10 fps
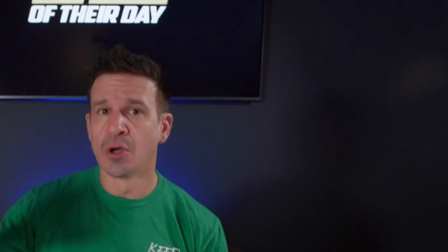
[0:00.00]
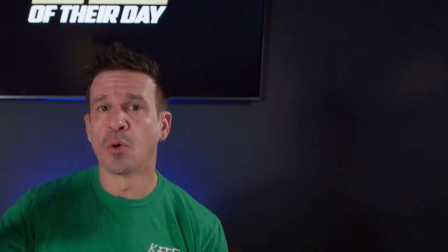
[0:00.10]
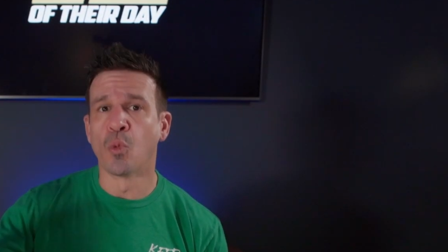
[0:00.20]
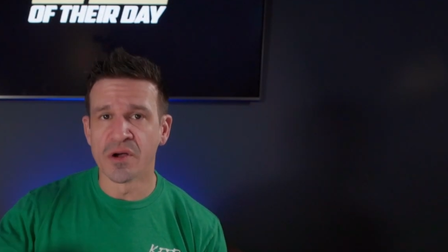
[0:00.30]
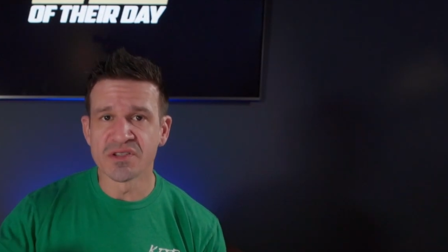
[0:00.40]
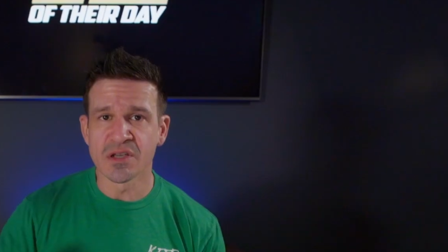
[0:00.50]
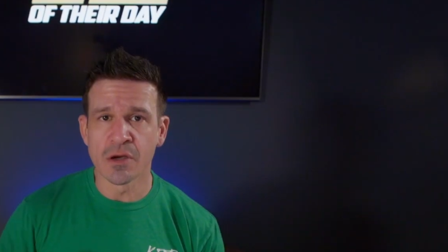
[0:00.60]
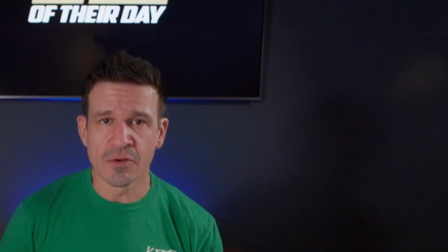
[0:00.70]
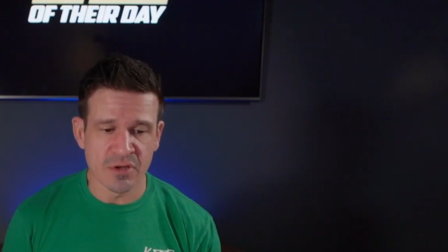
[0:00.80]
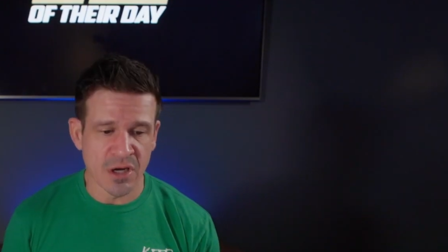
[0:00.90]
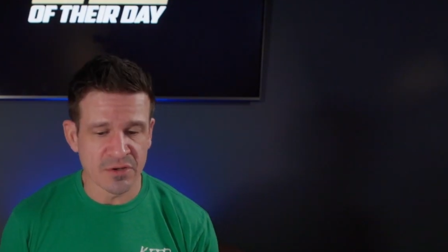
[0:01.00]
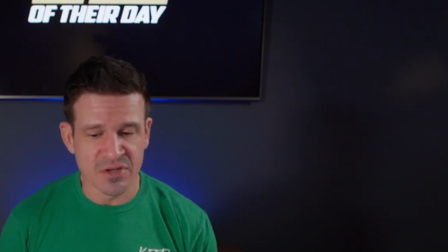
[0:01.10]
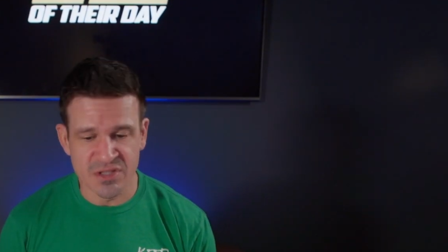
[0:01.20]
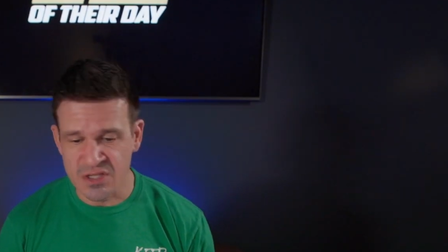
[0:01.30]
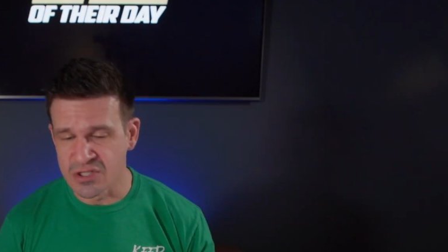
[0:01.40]
once a year and the doctor
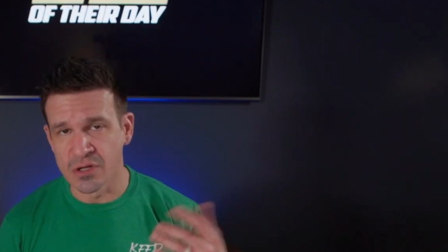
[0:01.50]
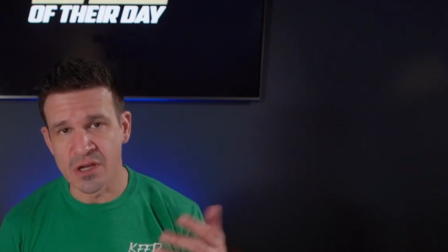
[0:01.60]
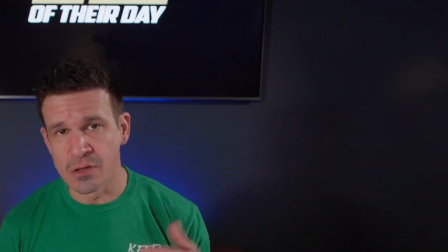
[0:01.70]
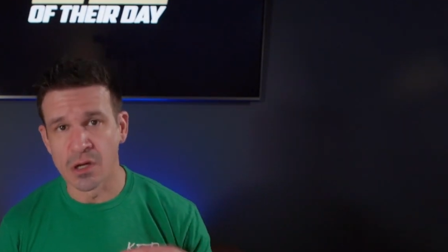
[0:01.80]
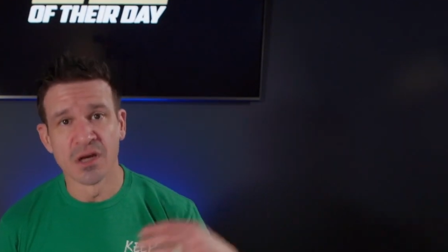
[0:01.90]
says you're either